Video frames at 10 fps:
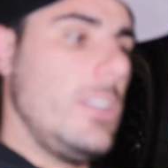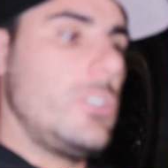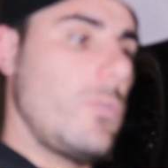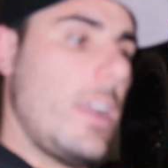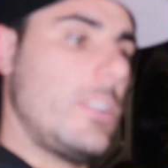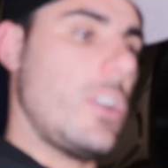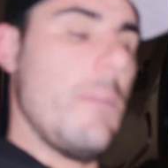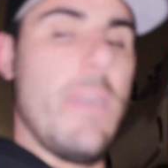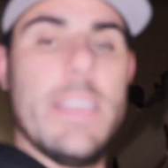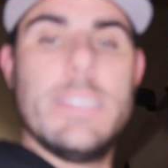direct
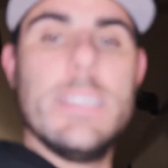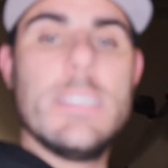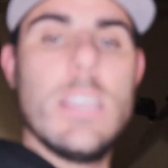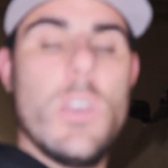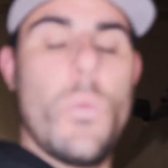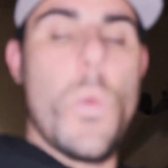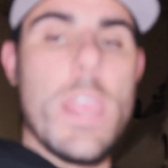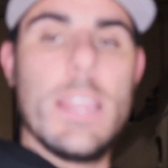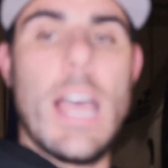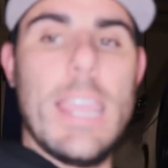drive bases. We
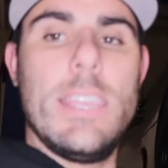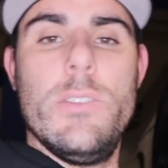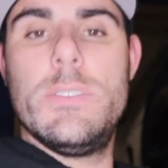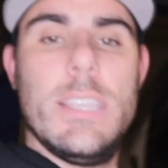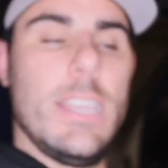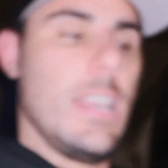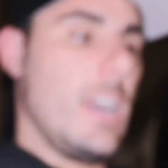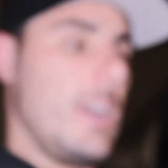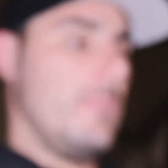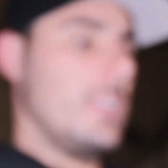like using
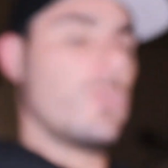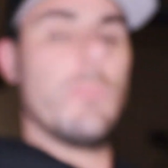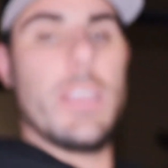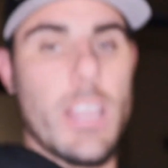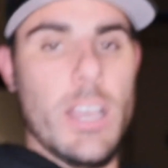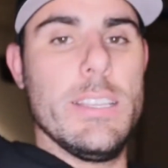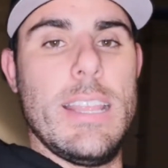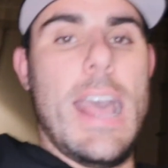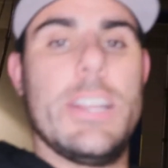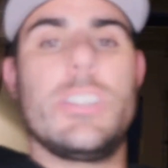this one because it
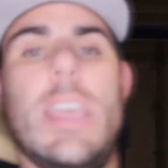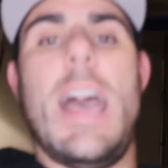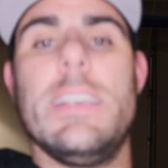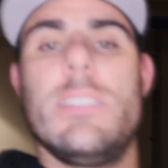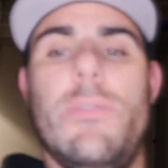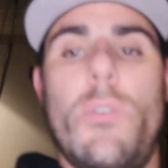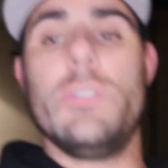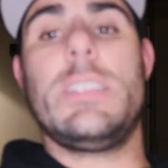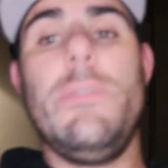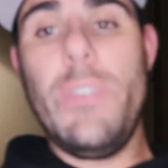actually has the
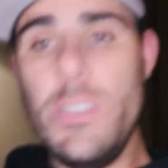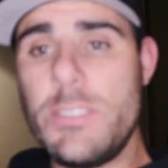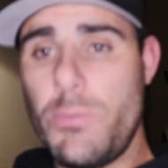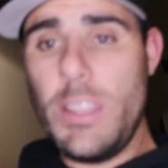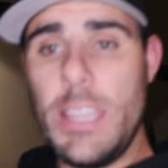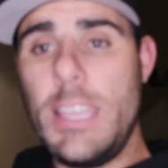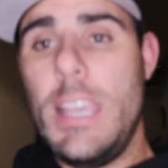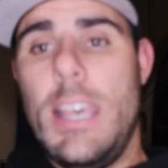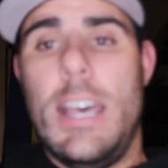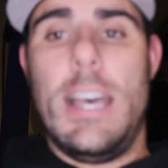force and feels really
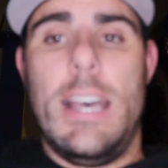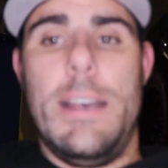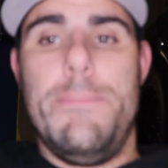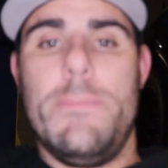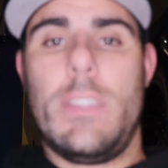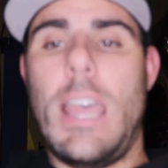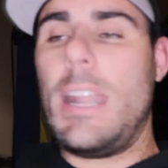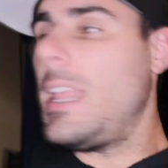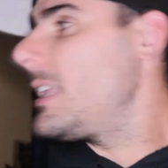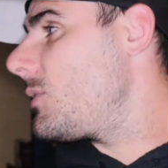kind
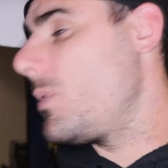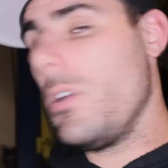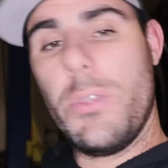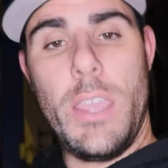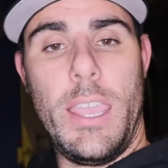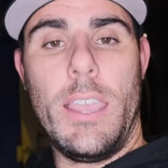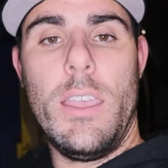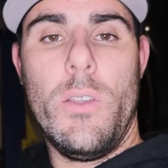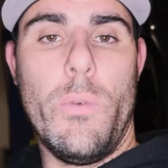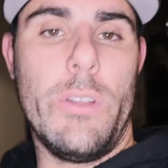of like the real thing
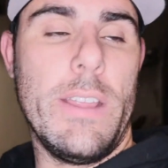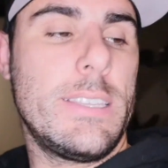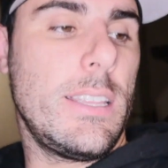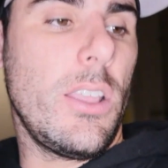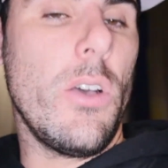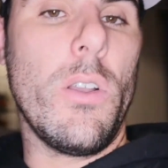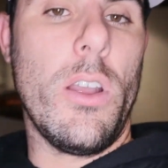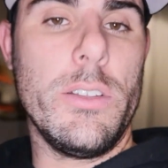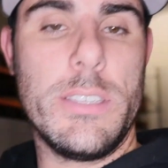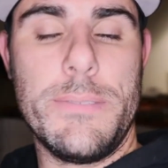when you're racing the
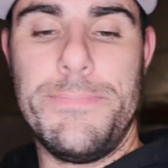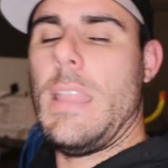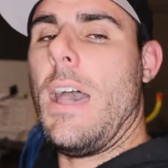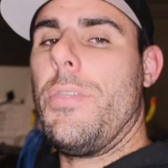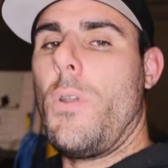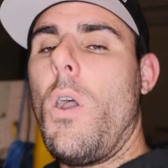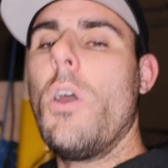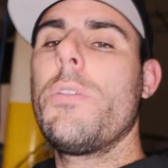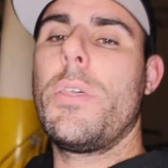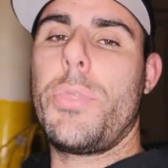go-karts. Now, there
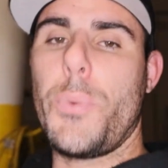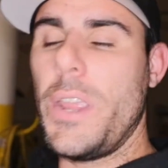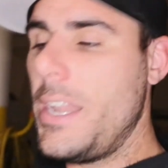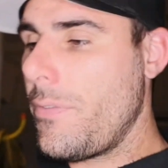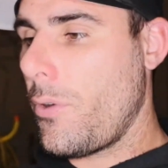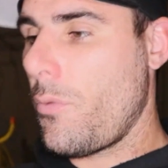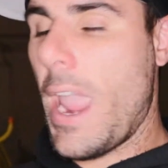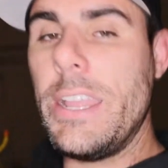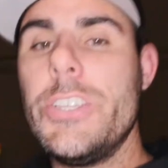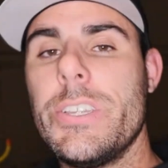are the three different
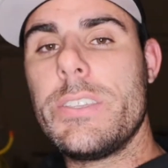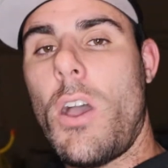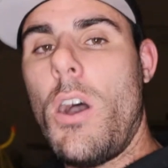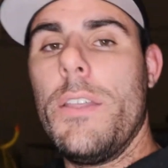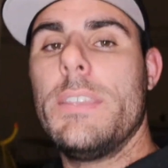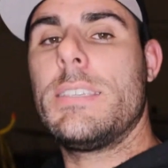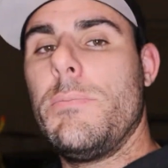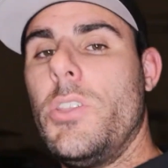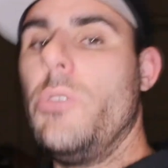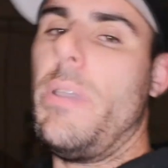ranges on the
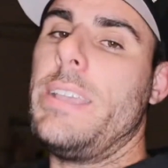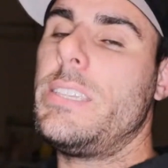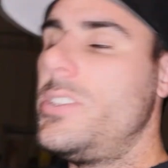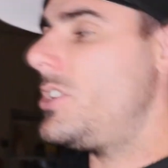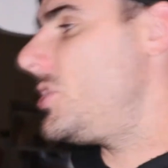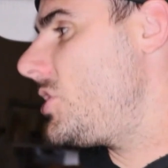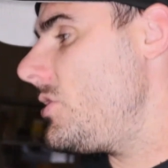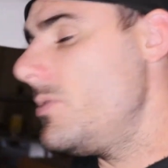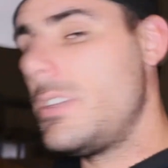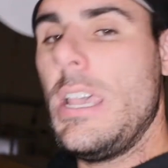SimCoaches bases you could
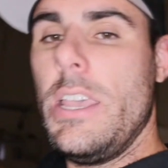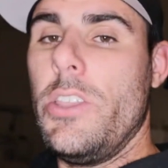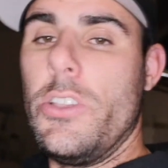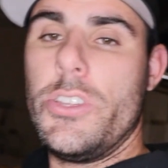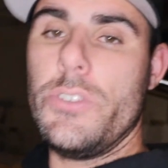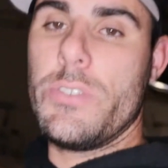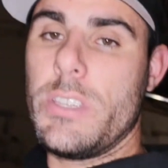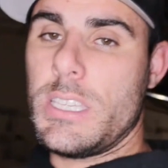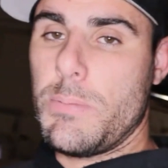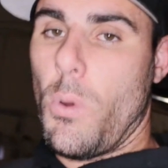choose. You could choose the
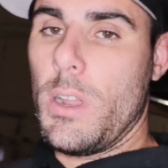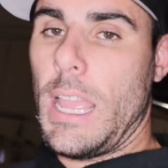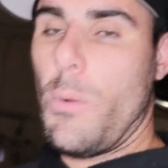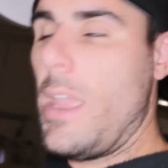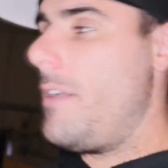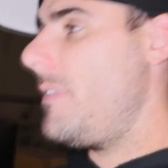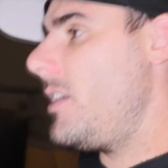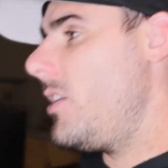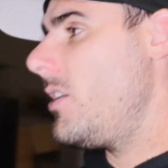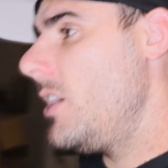Sport like we have
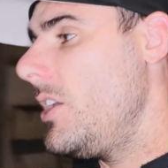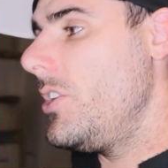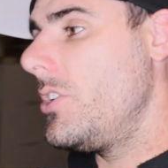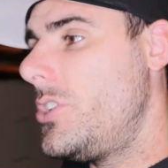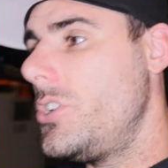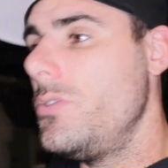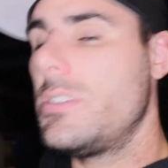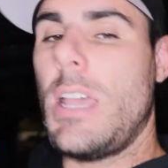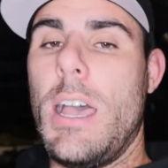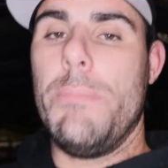here, you could choose
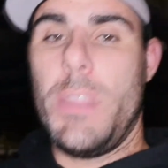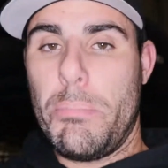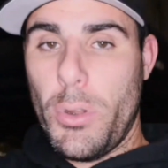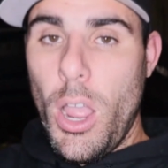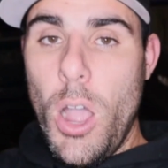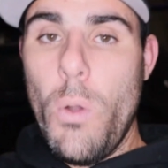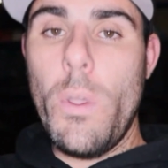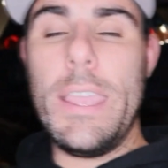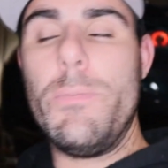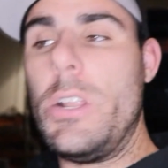the Pro,
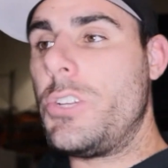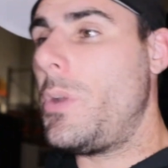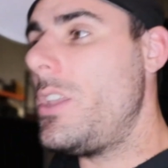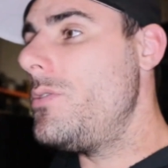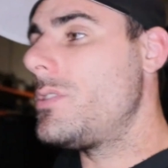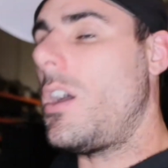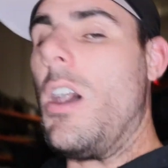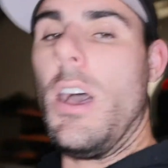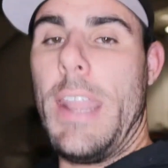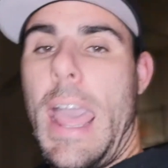which we use
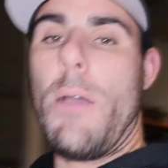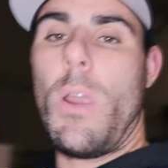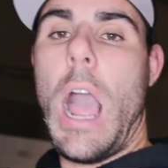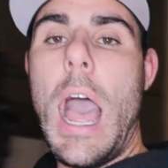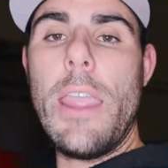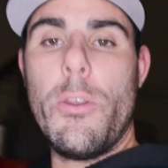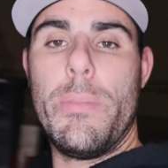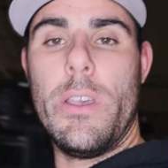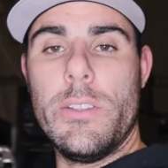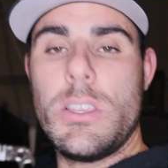on our higher
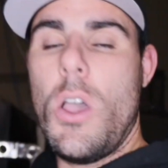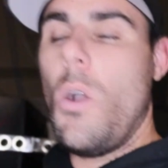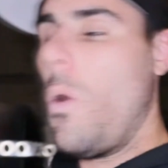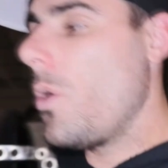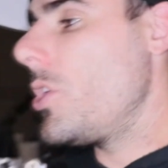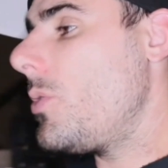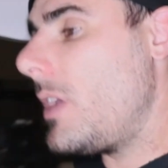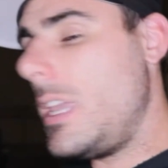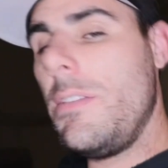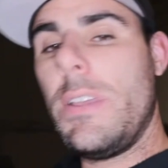builds, or you
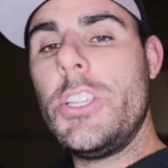could even